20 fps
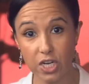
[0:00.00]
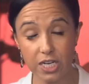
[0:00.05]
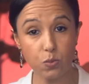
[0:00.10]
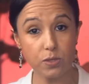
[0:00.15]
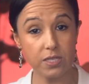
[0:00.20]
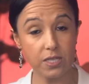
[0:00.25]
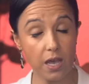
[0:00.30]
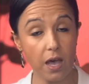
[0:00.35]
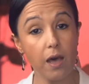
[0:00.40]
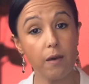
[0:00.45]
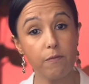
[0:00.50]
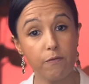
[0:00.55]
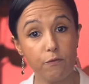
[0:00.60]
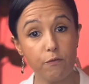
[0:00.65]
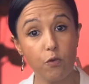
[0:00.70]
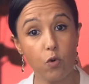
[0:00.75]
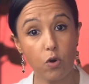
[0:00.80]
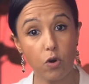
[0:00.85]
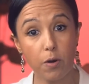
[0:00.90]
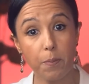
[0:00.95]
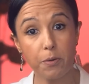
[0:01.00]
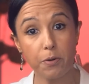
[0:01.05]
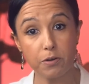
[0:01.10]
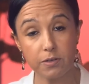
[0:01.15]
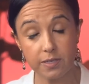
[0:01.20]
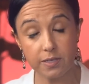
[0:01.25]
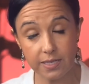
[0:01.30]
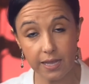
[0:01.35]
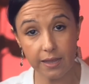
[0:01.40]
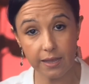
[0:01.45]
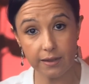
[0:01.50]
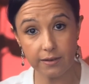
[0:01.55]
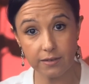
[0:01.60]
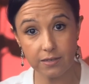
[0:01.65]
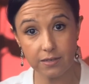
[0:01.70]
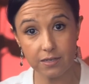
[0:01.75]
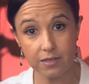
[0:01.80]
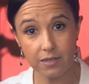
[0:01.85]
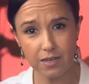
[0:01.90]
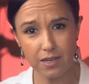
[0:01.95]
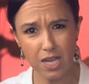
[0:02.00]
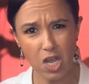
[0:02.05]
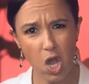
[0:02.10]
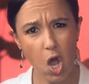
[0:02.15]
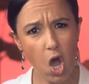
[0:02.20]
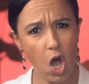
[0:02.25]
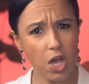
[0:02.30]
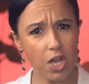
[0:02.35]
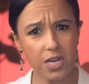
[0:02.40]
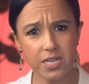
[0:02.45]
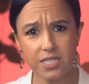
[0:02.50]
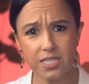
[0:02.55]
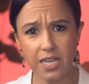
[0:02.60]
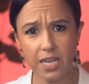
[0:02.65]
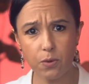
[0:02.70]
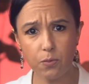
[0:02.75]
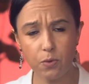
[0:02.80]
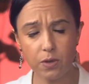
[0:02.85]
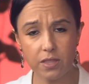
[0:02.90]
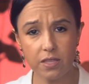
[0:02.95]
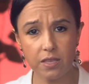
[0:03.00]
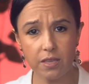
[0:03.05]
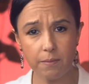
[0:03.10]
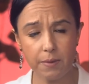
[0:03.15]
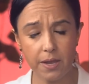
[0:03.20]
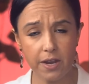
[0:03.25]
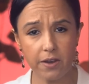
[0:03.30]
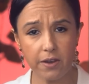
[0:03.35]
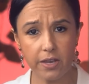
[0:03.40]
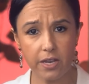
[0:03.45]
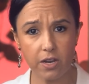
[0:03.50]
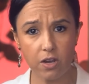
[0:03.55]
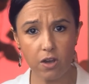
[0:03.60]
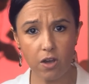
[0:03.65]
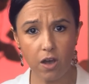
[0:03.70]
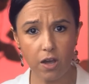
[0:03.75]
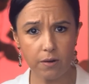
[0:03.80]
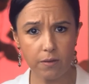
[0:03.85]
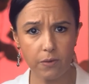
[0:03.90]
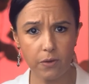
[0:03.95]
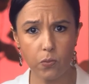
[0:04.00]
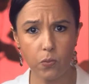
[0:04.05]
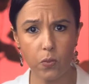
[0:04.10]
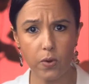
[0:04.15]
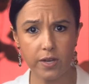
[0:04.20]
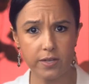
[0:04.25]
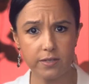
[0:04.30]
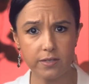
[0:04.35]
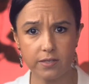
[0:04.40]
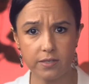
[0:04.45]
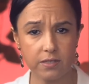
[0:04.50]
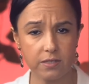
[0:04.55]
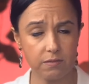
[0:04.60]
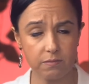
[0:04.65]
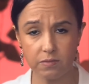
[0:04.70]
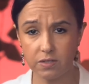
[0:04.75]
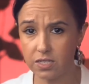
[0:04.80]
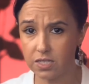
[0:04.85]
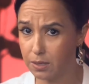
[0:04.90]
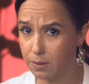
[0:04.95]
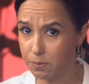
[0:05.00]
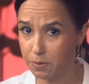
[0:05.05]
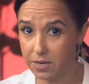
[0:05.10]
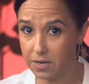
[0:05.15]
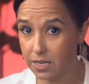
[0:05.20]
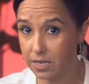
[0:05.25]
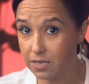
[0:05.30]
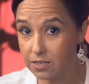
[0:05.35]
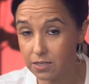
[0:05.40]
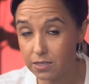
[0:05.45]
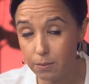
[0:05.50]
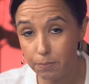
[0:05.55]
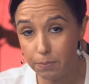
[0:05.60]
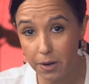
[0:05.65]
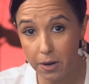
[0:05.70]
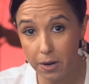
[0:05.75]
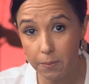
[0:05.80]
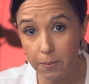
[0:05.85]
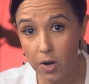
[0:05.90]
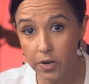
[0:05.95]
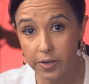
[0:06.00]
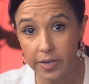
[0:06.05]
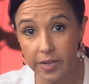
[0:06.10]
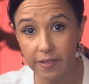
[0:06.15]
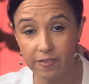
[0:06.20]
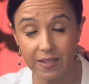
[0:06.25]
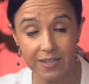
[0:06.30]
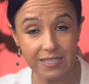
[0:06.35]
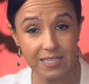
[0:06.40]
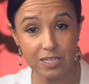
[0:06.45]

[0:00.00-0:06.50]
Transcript: was up 4% on a day when the American economy was dipping into bear market. That's a